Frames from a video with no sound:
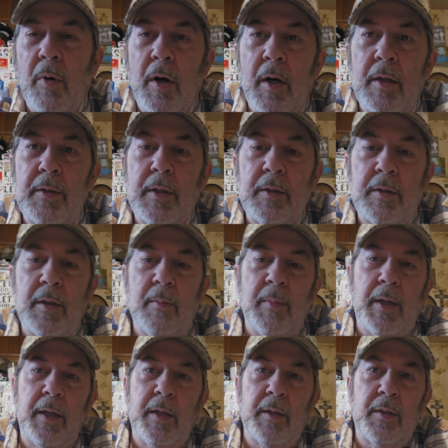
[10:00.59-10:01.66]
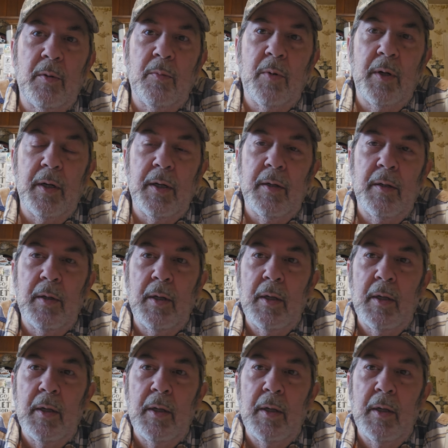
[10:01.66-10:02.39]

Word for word: was, is to make it to where,